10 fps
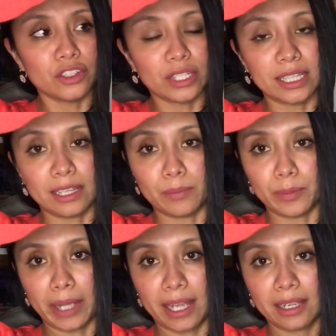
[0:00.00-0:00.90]
dirty diaper
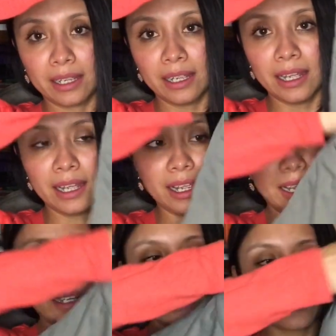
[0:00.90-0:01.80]
bag,
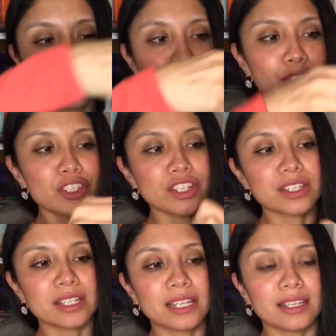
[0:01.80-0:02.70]
and it's pretty much
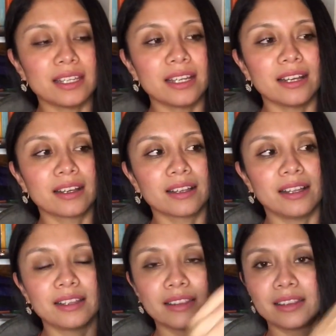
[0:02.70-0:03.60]
just like the cloth